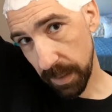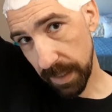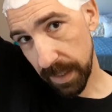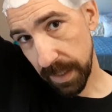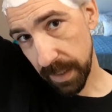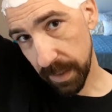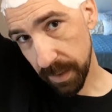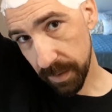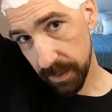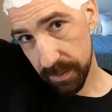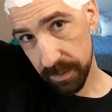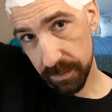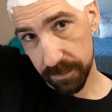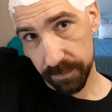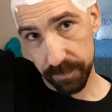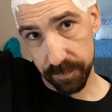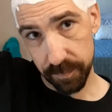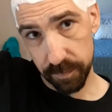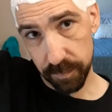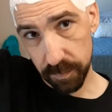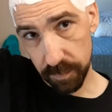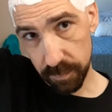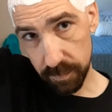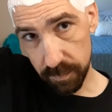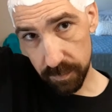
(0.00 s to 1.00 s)
aunt
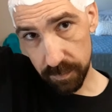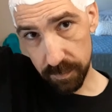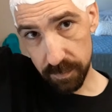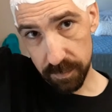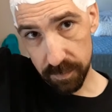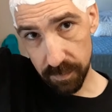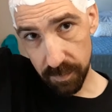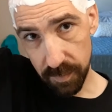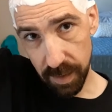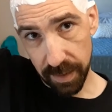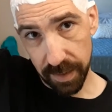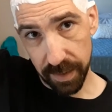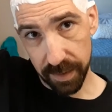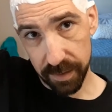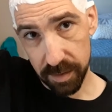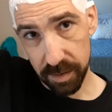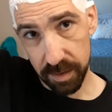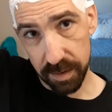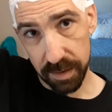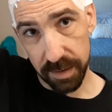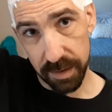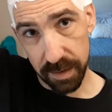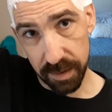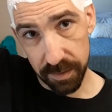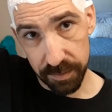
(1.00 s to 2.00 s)

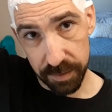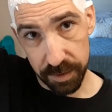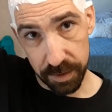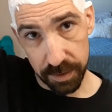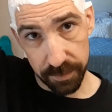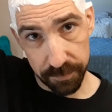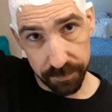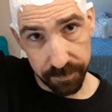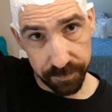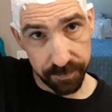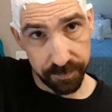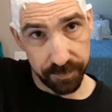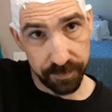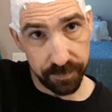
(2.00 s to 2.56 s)
actually lives in.